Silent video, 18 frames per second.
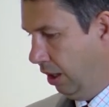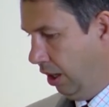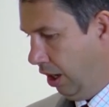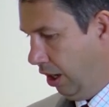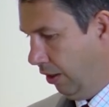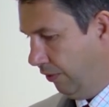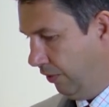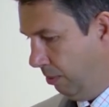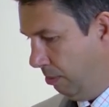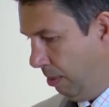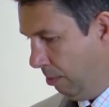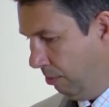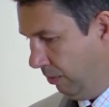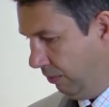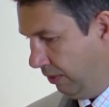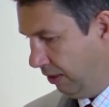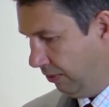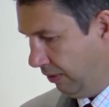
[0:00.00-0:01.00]
after a
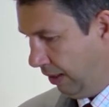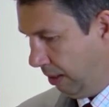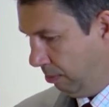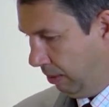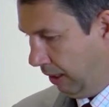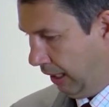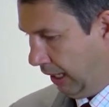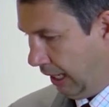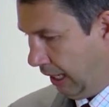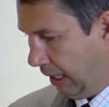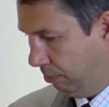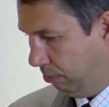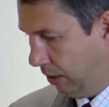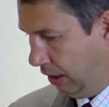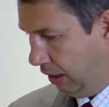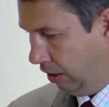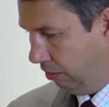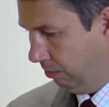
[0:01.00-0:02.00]
member of his family had
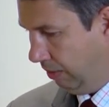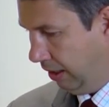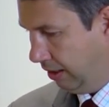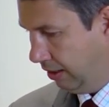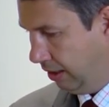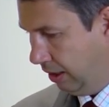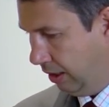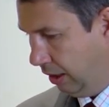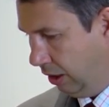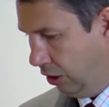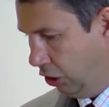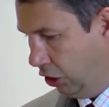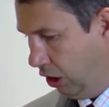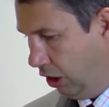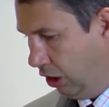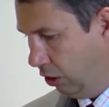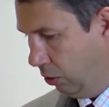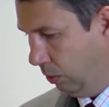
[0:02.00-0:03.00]
been arrested and
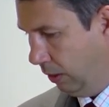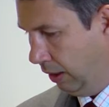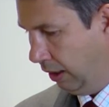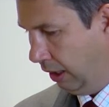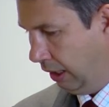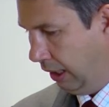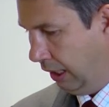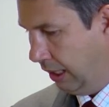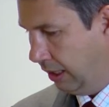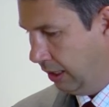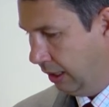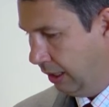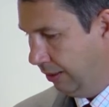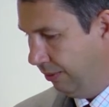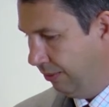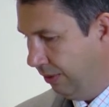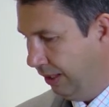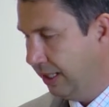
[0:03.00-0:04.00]
charged with and later
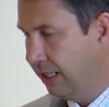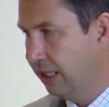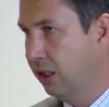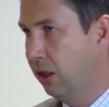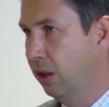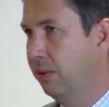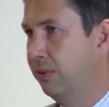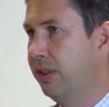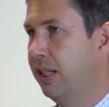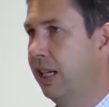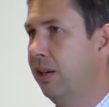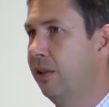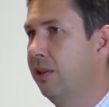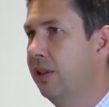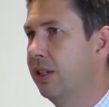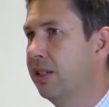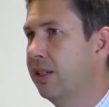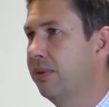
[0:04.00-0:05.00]
convicted of
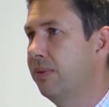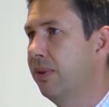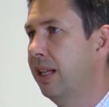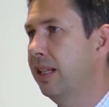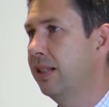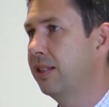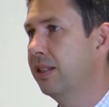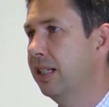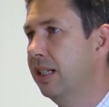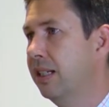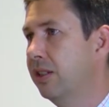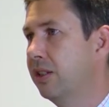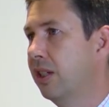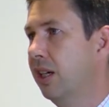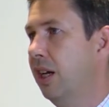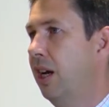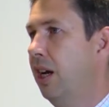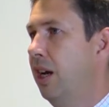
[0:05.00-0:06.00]
terrorist
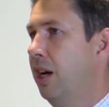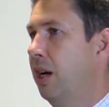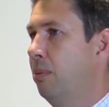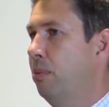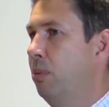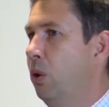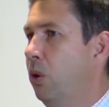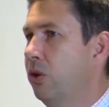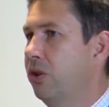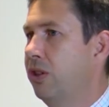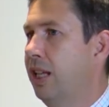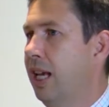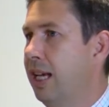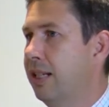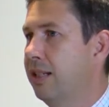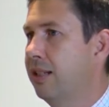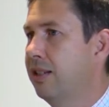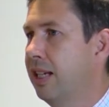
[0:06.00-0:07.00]
offences. Pause
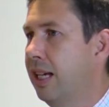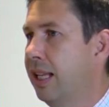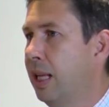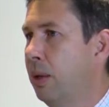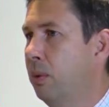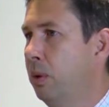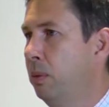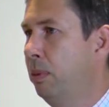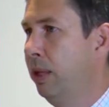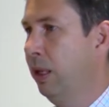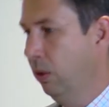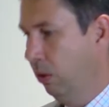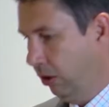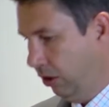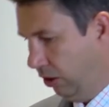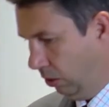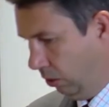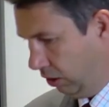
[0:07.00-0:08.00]
there to say there will be
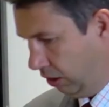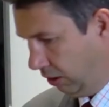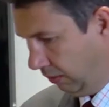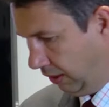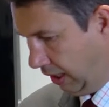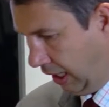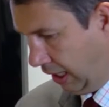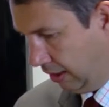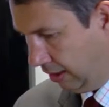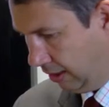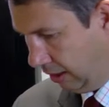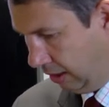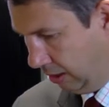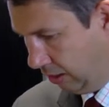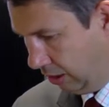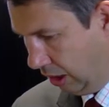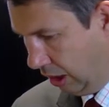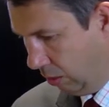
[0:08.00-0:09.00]
all sorts of
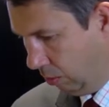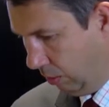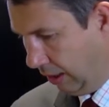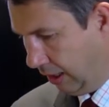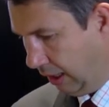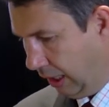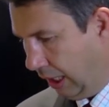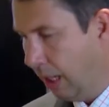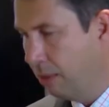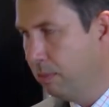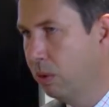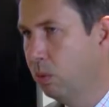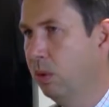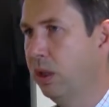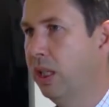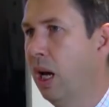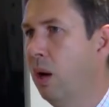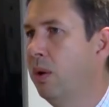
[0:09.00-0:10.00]
cases where the claimant
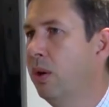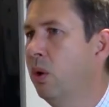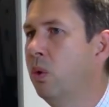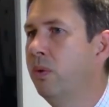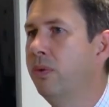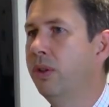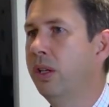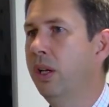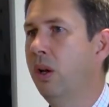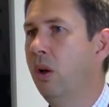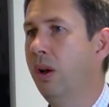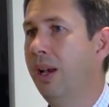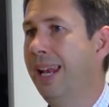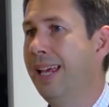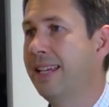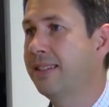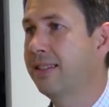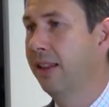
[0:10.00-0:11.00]
will know an awful
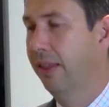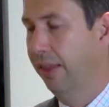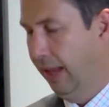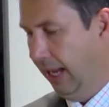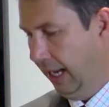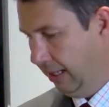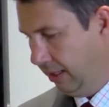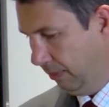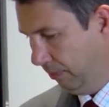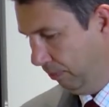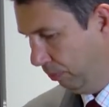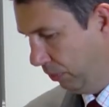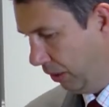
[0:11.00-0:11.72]
lot less than that.